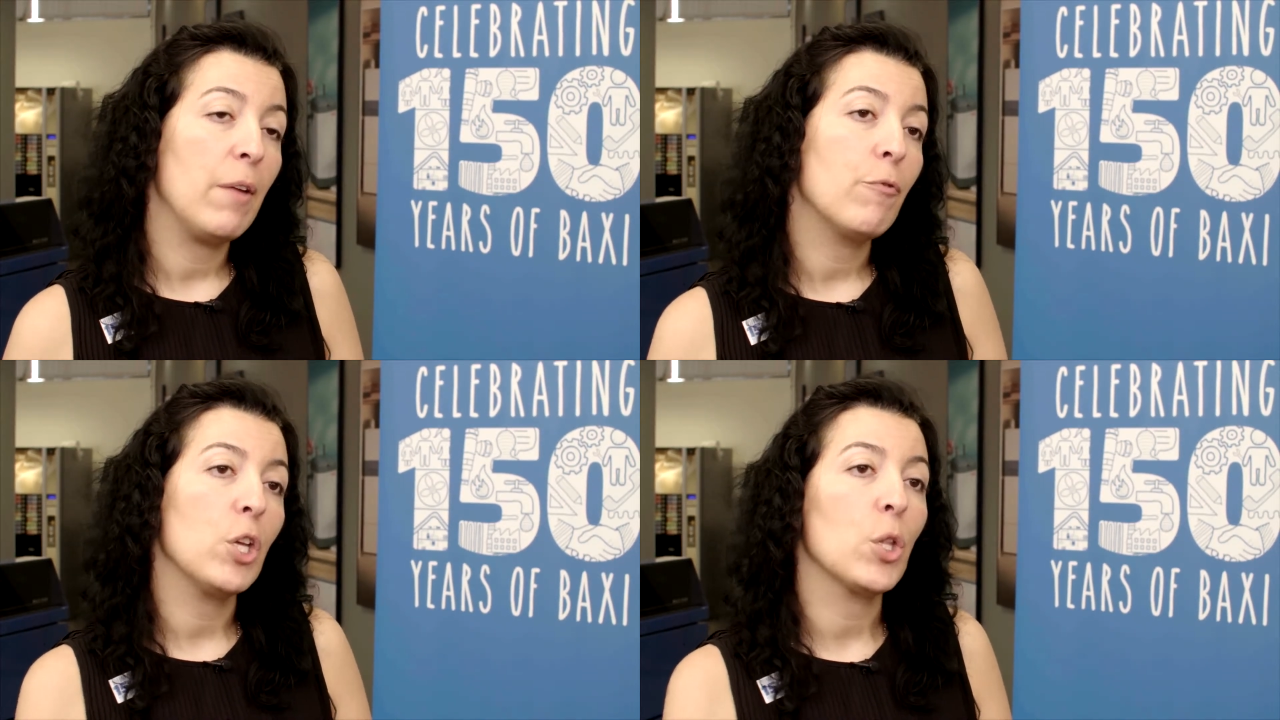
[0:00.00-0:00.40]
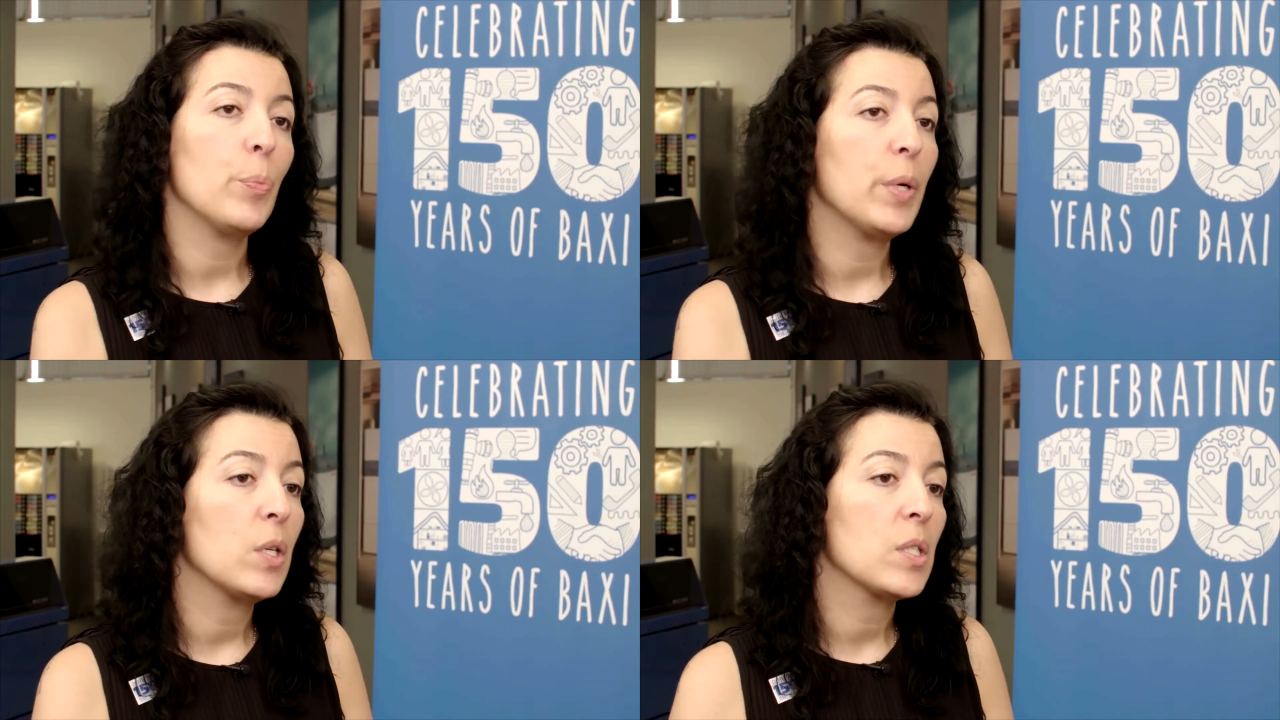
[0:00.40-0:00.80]
every
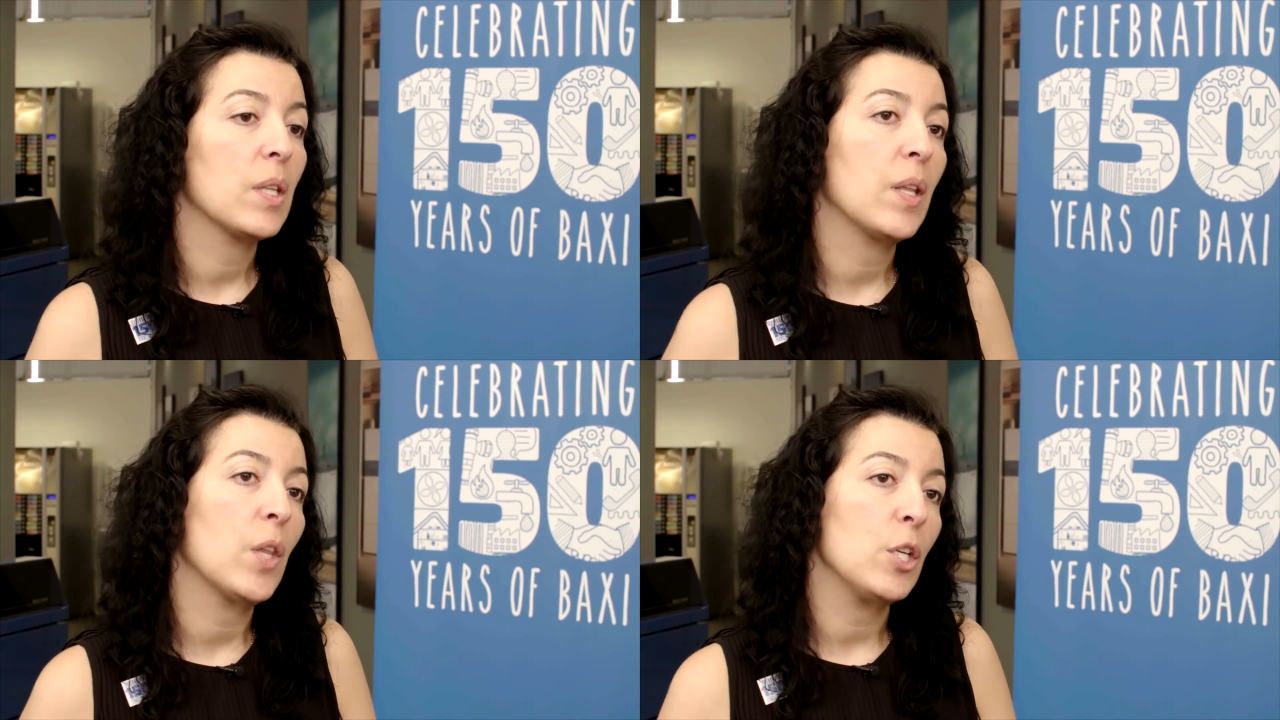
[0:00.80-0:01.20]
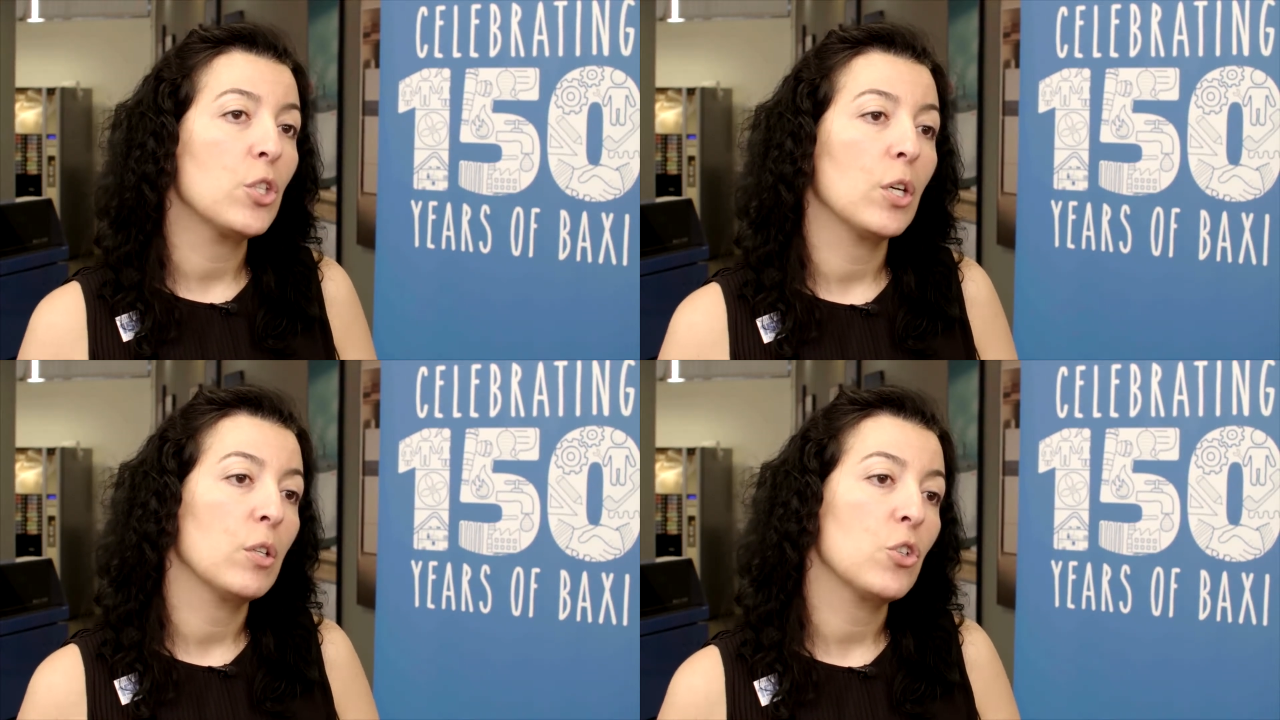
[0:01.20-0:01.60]
other person that they
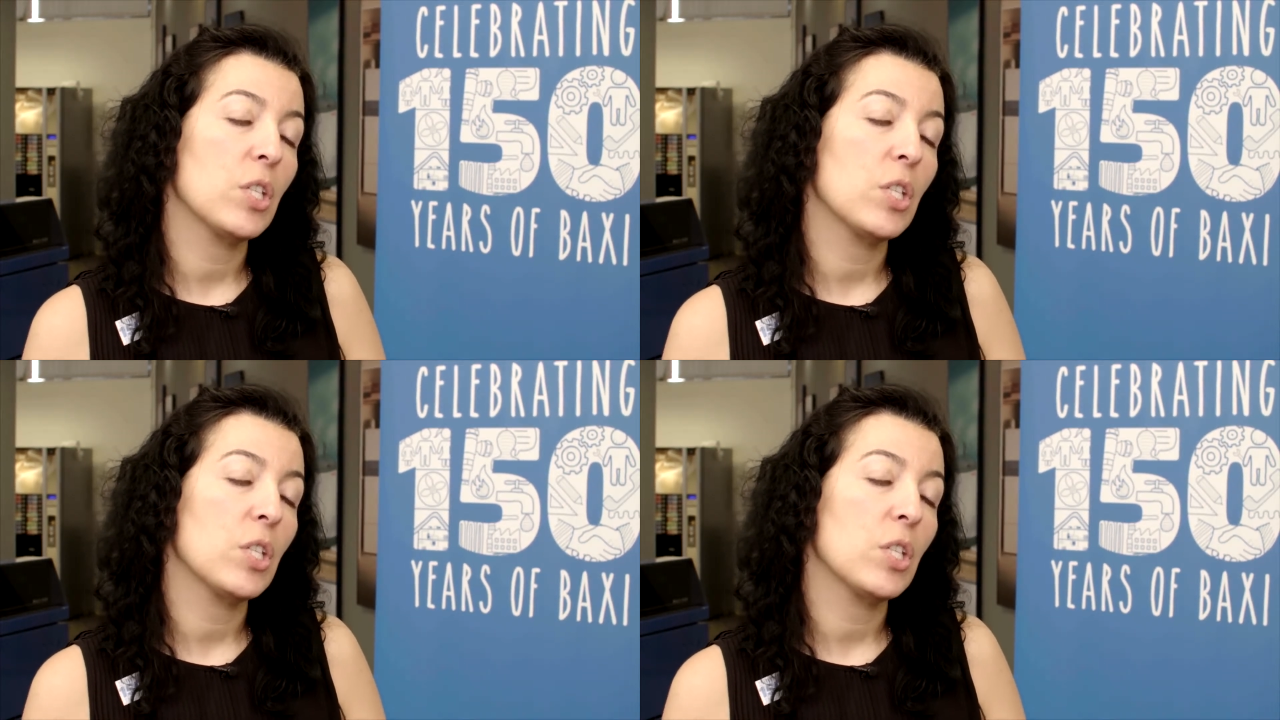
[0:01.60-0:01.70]
touch